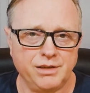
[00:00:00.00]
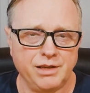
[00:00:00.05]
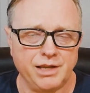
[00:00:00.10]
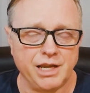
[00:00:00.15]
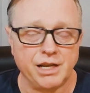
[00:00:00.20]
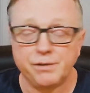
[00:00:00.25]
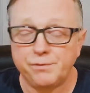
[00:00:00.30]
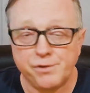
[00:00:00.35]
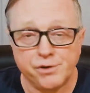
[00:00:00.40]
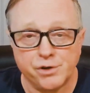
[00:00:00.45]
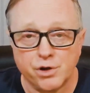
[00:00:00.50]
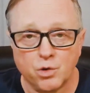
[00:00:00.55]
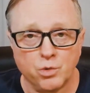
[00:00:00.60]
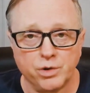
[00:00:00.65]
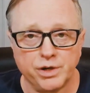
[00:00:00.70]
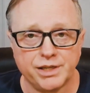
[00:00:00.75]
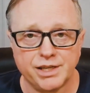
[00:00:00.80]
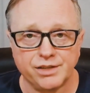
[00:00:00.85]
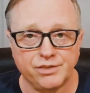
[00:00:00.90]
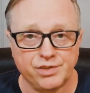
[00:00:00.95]
And if you don't want
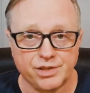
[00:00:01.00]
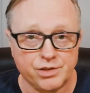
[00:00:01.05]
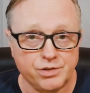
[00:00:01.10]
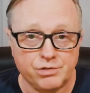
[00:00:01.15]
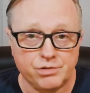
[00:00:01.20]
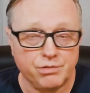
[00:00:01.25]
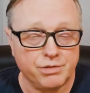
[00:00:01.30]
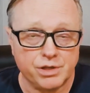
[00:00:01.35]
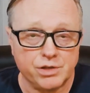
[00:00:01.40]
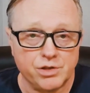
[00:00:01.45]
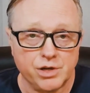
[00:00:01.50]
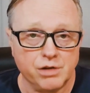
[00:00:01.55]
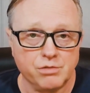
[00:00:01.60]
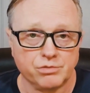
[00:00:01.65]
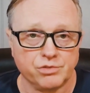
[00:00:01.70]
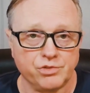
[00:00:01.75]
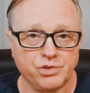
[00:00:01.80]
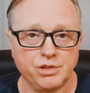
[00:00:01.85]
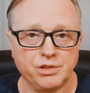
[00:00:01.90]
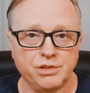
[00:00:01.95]
to continue, then
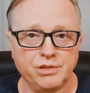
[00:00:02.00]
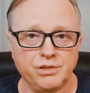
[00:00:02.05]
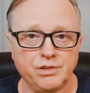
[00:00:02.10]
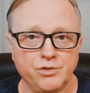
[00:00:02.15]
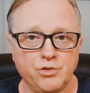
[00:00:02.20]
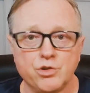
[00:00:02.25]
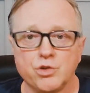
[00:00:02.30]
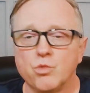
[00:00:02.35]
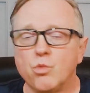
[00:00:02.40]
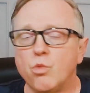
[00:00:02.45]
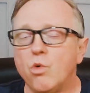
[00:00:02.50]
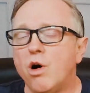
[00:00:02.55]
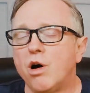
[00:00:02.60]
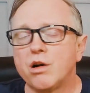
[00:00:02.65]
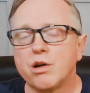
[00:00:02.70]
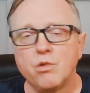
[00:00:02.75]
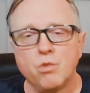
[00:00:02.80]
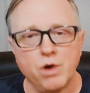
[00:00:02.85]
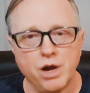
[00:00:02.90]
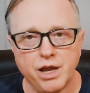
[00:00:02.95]
don't. You can walk
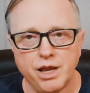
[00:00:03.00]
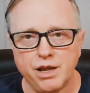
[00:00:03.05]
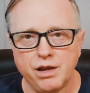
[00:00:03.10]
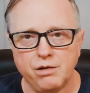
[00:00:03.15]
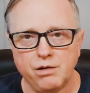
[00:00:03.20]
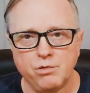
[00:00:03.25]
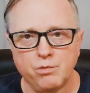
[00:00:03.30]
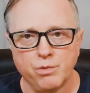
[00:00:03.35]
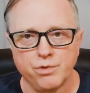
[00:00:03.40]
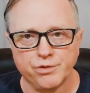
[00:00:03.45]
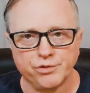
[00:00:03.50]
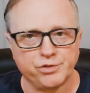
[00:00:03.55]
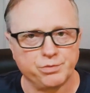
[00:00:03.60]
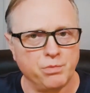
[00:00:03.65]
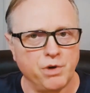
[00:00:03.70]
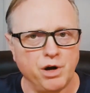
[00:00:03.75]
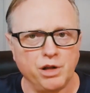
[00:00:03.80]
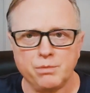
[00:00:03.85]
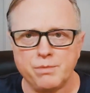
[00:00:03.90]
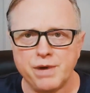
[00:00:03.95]
away with a
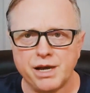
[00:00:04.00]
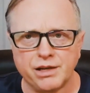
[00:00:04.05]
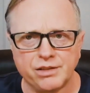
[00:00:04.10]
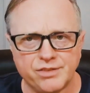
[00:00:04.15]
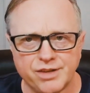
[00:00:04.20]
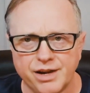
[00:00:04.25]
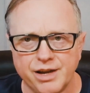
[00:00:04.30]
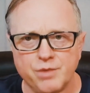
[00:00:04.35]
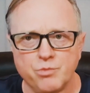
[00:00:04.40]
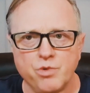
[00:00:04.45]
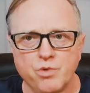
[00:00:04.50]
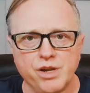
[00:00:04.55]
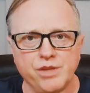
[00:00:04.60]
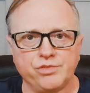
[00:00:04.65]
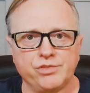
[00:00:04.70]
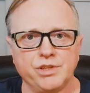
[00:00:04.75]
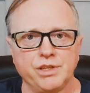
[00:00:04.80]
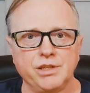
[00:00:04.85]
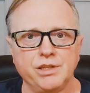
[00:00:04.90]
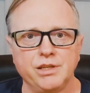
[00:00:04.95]
small amount of time
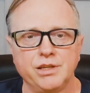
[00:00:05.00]
wasted,